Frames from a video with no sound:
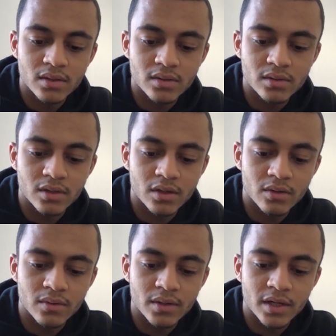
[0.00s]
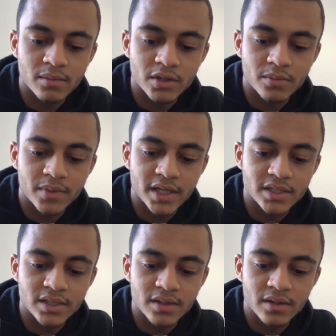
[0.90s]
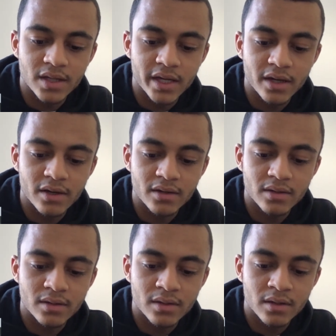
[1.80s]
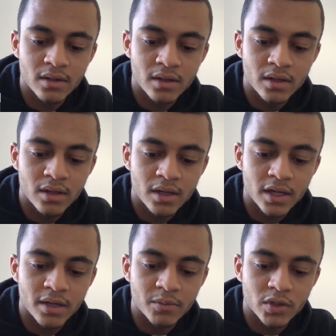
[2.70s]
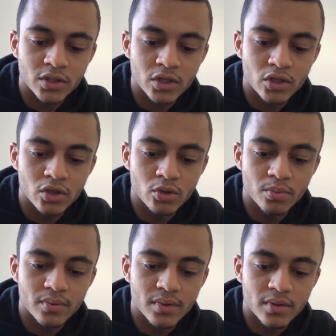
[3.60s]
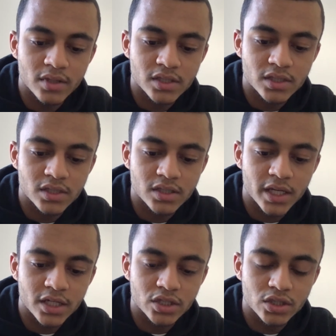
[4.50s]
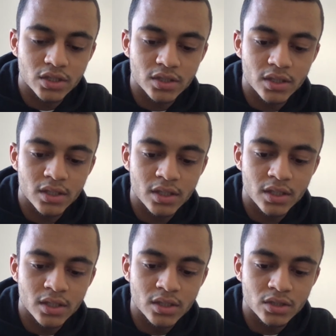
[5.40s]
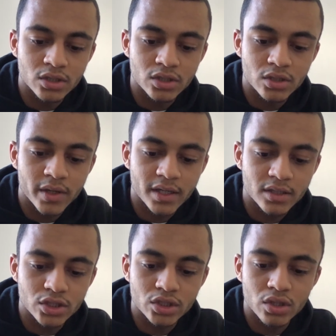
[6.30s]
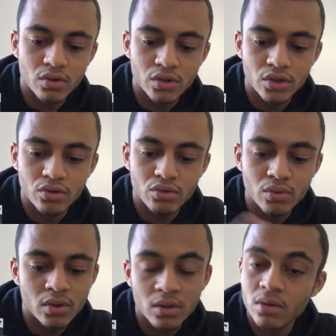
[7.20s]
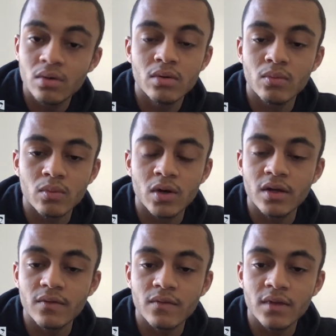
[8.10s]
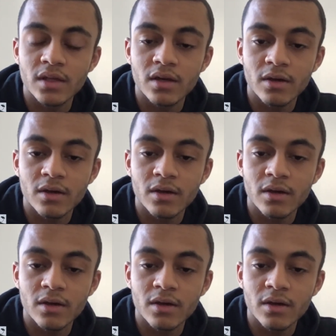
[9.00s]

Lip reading: So now I'm going to paste it there, and I'm going to loop this section just so I can show you what the